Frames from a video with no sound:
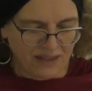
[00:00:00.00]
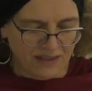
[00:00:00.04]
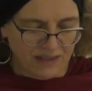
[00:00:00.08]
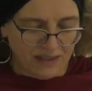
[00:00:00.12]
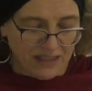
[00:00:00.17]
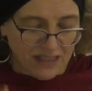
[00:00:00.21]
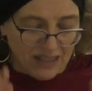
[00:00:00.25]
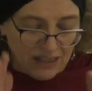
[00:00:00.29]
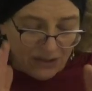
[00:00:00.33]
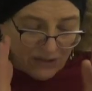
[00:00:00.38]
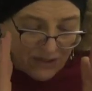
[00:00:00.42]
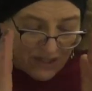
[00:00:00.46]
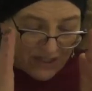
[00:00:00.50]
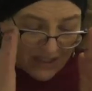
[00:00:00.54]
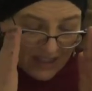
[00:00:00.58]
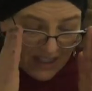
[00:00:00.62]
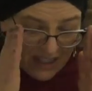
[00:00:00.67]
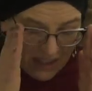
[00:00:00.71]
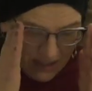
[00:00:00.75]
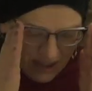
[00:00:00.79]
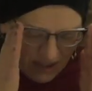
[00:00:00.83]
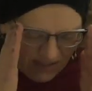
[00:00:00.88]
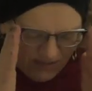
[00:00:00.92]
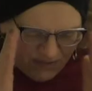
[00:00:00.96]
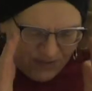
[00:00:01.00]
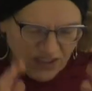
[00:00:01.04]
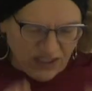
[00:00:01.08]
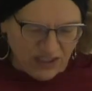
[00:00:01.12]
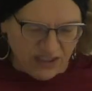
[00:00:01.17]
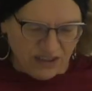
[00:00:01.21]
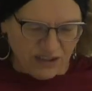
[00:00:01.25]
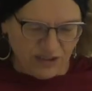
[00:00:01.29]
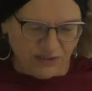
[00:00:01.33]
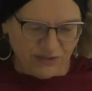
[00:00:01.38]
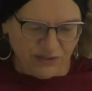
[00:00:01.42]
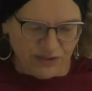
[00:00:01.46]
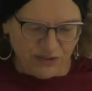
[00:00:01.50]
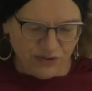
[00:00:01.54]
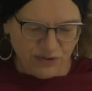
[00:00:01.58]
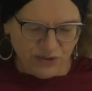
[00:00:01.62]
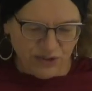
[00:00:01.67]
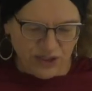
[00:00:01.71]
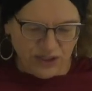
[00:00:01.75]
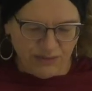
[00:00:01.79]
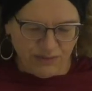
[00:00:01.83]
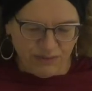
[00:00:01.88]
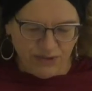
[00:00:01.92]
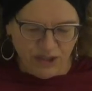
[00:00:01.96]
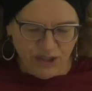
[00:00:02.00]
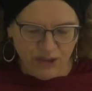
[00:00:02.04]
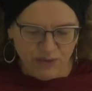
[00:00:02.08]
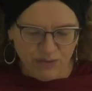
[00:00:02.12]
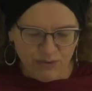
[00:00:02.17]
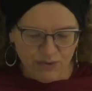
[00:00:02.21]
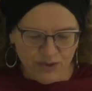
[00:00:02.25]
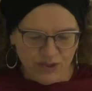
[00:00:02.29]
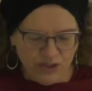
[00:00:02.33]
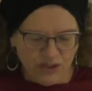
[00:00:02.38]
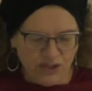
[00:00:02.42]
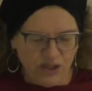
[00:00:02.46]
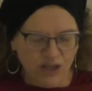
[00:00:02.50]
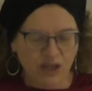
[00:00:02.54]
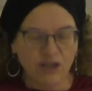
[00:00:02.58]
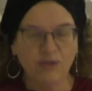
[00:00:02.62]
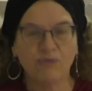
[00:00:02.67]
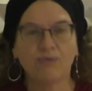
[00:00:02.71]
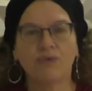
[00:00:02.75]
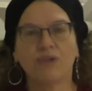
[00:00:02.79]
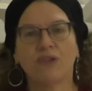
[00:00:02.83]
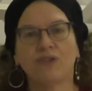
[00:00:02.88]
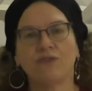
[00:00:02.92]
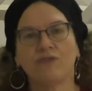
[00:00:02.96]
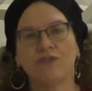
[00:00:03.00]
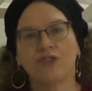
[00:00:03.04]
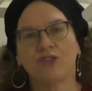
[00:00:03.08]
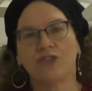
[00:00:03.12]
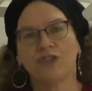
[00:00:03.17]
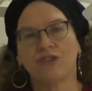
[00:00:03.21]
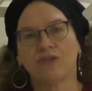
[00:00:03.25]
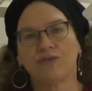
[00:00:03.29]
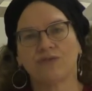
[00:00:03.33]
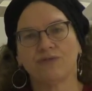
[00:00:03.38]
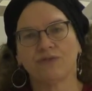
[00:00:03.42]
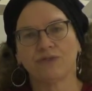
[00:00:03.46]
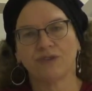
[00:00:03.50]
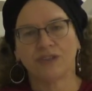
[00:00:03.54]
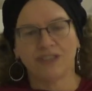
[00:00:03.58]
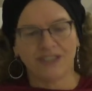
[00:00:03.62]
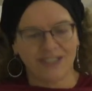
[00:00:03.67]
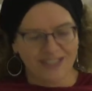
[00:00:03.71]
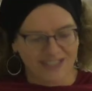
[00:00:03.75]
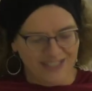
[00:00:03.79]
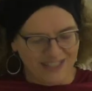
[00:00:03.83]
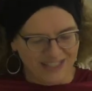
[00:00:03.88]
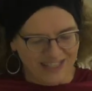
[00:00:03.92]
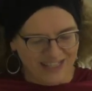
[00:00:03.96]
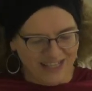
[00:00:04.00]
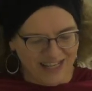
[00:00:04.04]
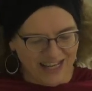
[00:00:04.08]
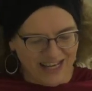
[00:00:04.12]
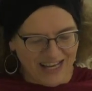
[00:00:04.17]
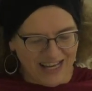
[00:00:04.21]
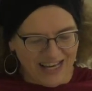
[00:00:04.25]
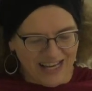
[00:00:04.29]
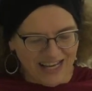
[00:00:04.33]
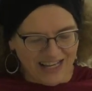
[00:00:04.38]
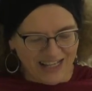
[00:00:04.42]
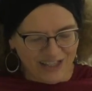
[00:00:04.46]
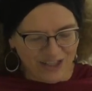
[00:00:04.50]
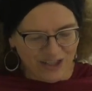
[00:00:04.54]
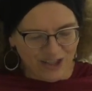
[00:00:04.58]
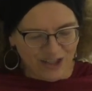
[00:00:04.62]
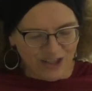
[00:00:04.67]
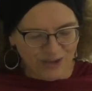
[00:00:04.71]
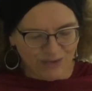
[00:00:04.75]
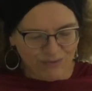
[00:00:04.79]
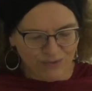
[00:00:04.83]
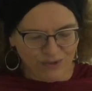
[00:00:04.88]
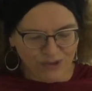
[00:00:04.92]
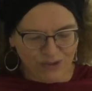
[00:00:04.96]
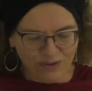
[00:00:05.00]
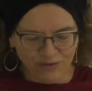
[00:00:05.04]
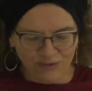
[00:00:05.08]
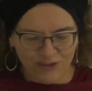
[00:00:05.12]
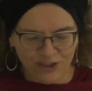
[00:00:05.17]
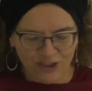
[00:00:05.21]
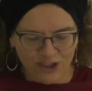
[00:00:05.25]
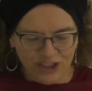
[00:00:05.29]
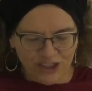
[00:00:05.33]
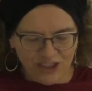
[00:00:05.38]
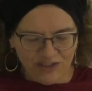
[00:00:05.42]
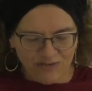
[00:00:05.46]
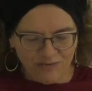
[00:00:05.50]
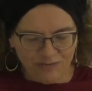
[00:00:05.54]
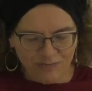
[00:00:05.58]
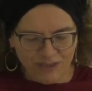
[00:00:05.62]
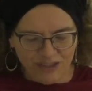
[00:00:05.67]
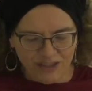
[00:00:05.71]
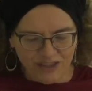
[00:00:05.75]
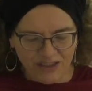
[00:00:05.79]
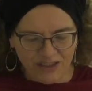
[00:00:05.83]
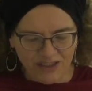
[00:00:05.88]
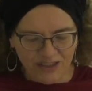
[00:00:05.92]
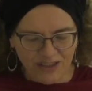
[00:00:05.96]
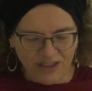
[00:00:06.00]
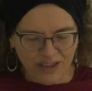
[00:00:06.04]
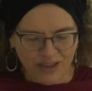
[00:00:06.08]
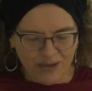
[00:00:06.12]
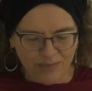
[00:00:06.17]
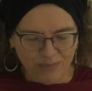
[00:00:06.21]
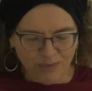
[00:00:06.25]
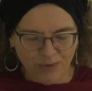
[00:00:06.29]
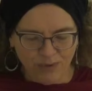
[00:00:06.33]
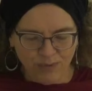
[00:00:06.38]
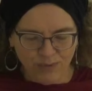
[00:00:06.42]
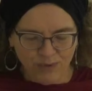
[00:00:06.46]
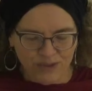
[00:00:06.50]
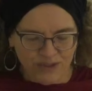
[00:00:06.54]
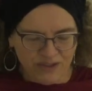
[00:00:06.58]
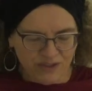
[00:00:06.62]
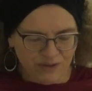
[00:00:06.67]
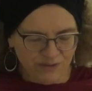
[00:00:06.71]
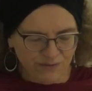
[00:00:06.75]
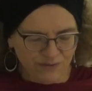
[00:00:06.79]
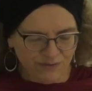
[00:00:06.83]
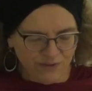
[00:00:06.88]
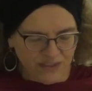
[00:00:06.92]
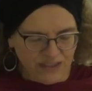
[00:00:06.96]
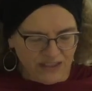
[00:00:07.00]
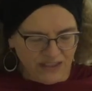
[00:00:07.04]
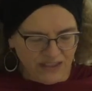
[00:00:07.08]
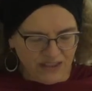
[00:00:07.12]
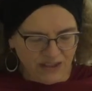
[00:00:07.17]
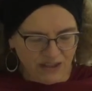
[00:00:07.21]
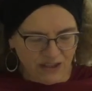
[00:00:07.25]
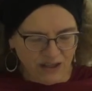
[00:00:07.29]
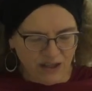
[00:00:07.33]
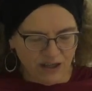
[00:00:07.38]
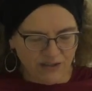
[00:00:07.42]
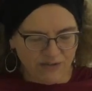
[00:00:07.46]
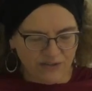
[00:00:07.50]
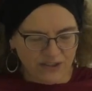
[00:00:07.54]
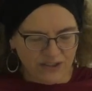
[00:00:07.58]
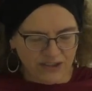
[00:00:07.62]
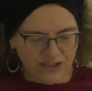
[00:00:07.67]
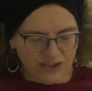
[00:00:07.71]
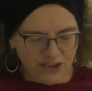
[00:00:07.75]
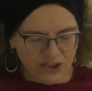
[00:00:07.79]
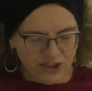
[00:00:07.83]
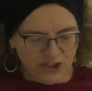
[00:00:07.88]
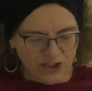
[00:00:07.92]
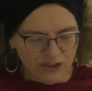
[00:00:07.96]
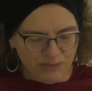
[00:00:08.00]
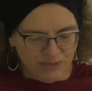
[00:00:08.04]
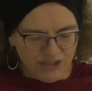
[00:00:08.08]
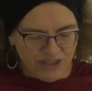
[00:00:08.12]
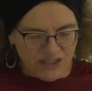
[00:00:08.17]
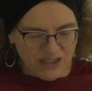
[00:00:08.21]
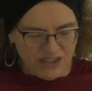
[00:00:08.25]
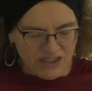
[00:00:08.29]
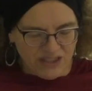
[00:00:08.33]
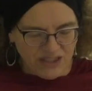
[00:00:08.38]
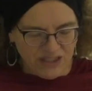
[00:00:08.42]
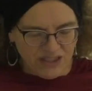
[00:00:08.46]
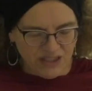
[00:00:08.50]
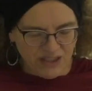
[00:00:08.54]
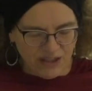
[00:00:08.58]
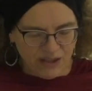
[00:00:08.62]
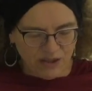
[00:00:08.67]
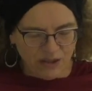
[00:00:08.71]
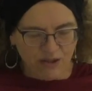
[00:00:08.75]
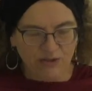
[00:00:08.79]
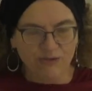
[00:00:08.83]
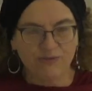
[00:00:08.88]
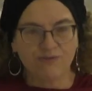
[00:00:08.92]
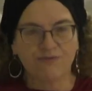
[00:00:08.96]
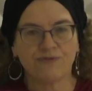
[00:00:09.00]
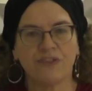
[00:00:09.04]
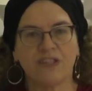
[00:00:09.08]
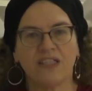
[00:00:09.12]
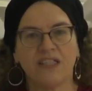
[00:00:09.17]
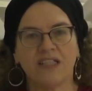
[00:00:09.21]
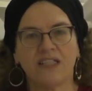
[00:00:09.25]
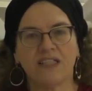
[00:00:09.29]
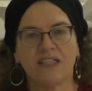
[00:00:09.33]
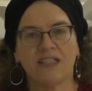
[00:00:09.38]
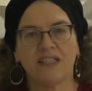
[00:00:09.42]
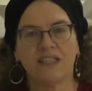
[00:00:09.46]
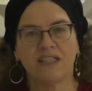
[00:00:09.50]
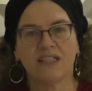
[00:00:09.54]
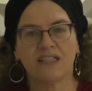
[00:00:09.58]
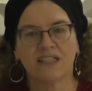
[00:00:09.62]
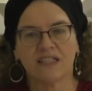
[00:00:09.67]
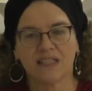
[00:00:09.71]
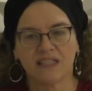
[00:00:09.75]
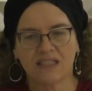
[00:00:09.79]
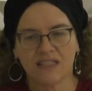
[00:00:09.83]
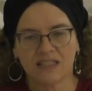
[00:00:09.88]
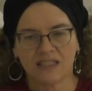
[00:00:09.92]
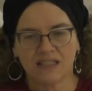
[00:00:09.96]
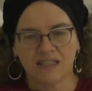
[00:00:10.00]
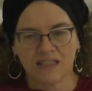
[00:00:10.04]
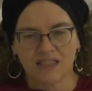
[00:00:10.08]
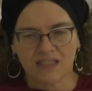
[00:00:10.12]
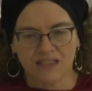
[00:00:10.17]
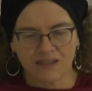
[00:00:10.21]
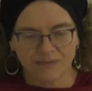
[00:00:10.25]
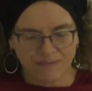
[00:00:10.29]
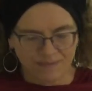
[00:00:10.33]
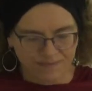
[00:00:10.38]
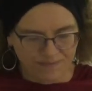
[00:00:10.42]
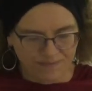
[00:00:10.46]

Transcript: The outstanding feeling of the dream was not one of cheerfulness and not one of achievement, but was the feeling of the legitimacy of free existence.